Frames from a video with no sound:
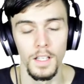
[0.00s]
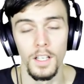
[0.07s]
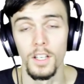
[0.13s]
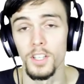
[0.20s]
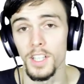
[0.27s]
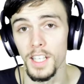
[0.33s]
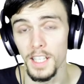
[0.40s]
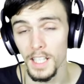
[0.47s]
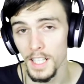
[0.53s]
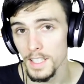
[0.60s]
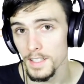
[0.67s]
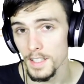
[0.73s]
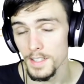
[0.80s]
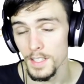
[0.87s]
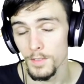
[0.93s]
Okay, guys,
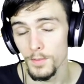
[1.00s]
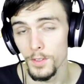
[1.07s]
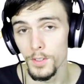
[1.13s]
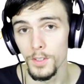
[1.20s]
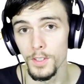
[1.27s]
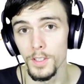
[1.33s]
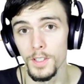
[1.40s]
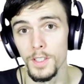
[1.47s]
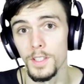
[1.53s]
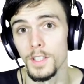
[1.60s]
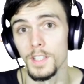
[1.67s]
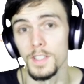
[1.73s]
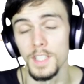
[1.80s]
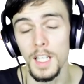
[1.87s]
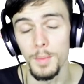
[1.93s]
that's it for
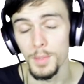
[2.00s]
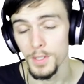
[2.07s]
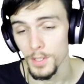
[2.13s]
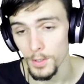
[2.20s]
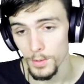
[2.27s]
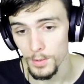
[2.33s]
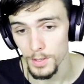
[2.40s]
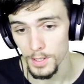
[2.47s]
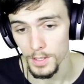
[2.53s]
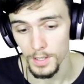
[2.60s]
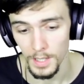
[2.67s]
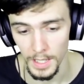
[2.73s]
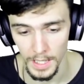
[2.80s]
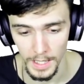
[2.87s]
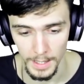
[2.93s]
this episode.
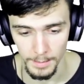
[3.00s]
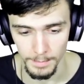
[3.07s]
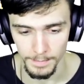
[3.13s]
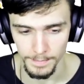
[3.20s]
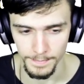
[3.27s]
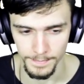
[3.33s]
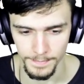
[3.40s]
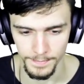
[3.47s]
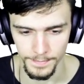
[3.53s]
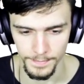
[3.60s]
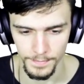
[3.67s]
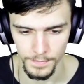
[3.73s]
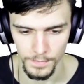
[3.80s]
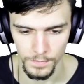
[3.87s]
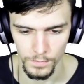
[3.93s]

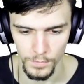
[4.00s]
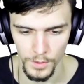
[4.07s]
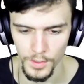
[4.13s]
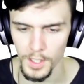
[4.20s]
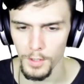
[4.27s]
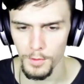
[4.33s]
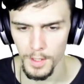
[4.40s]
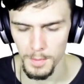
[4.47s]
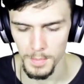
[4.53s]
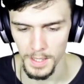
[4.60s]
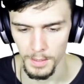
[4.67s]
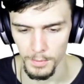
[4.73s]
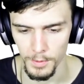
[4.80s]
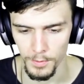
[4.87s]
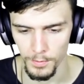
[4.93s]
We've done a fair
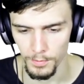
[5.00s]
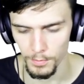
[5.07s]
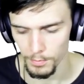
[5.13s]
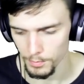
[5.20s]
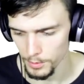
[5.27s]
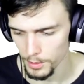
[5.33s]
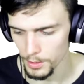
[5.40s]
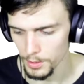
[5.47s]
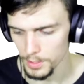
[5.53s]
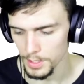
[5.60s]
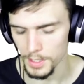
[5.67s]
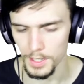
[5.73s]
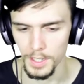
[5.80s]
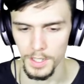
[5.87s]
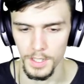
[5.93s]
bit. We've looked
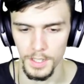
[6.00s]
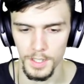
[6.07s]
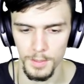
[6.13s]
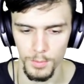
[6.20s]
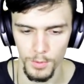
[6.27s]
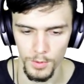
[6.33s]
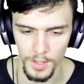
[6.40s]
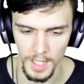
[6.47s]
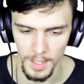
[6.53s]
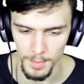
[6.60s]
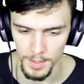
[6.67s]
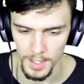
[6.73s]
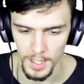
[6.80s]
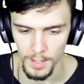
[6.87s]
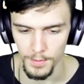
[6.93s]
at the smooth damp
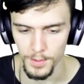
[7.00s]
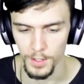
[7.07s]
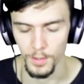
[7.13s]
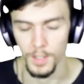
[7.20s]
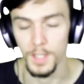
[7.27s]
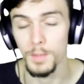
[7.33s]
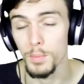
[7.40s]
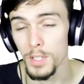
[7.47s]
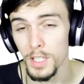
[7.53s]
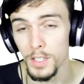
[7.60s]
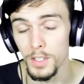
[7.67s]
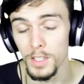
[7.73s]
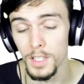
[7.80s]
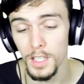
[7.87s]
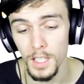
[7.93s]
stuff, so it's pretty
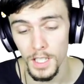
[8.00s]
good.